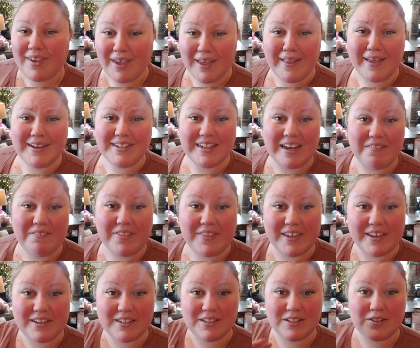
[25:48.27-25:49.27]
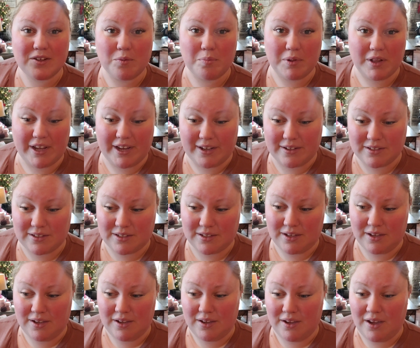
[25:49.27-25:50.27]
I like to have things in their place
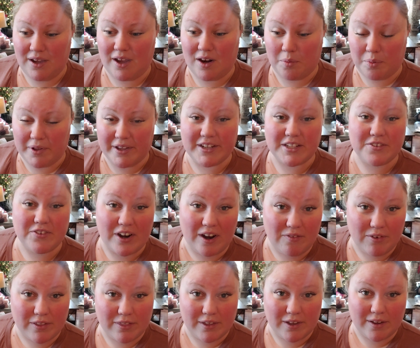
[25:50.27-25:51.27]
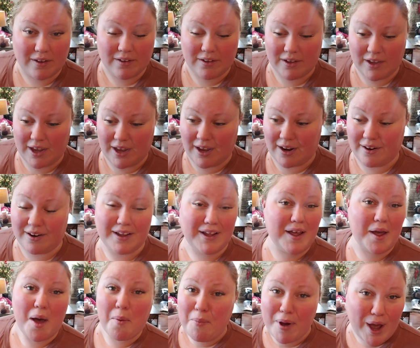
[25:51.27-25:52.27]
and a place for everything. And
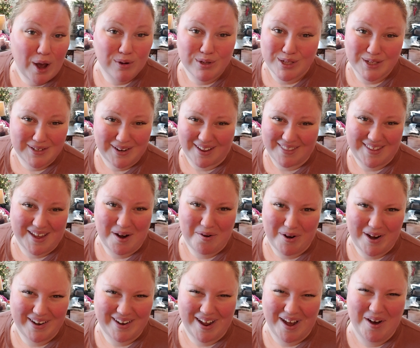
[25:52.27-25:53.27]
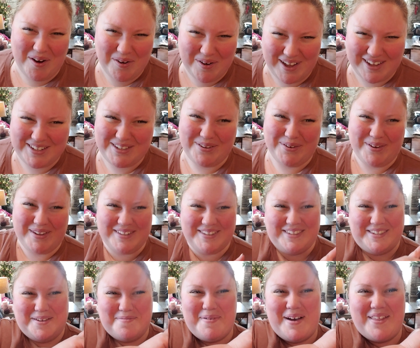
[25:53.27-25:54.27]
my house is not that right now, as you can
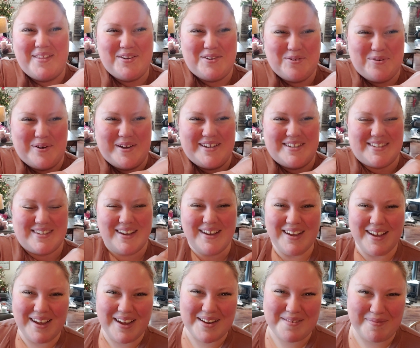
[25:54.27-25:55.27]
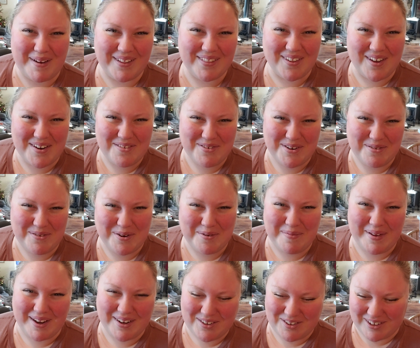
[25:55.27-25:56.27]
see by the toys in my laundry
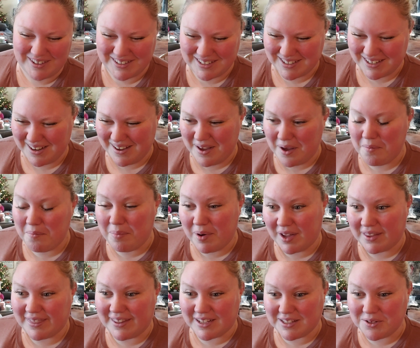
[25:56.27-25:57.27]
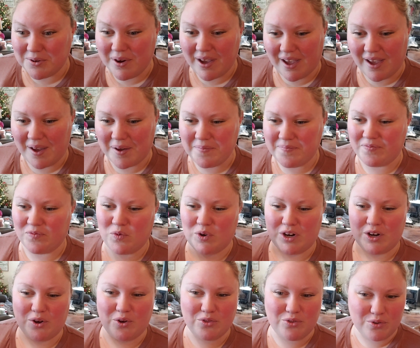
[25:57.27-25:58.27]
room entrance. But that's okay. We're
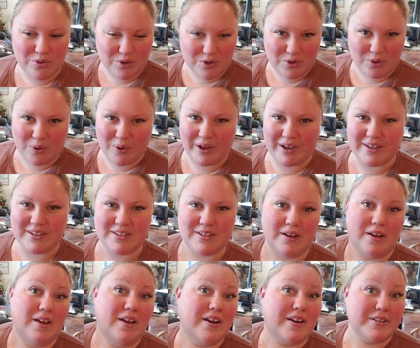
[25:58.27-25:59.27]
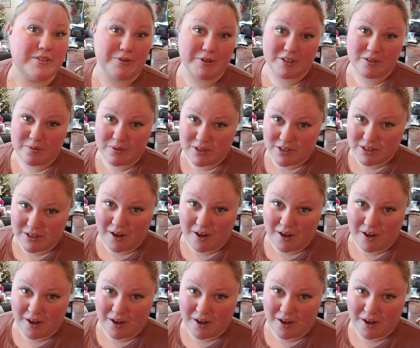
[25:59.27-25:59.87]
going to go through the toys because Christmas is